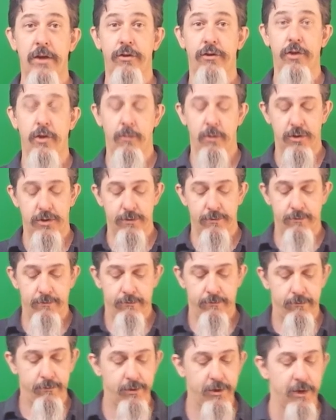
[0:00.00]
YouTubers,
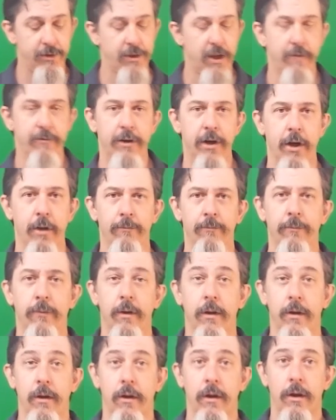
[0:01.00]
Schel Sullivan here.
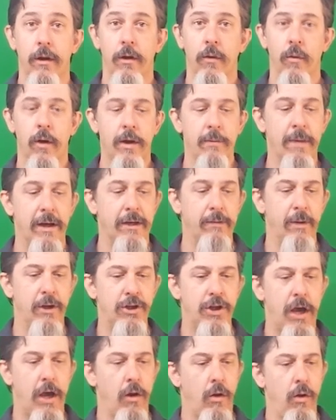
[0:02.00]
Welcome back to my
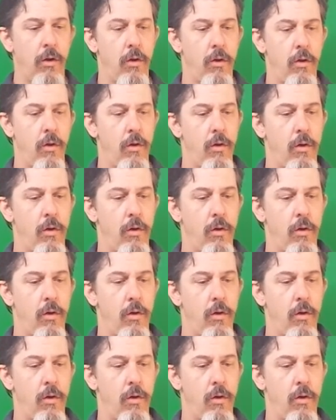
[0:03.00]
channel.